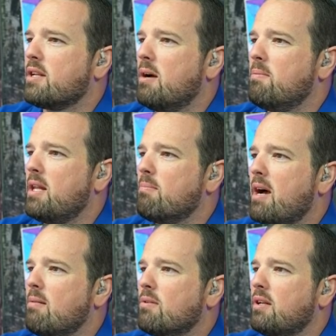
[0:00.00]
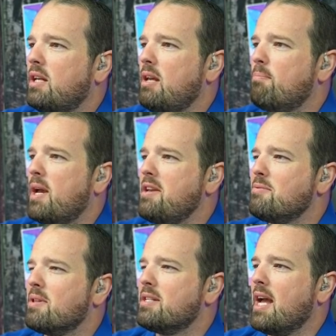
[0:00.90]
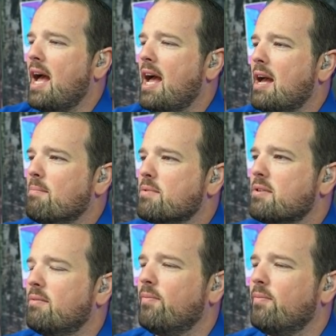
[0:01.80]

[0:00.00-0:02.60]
to update the Bible to keep pace with the times.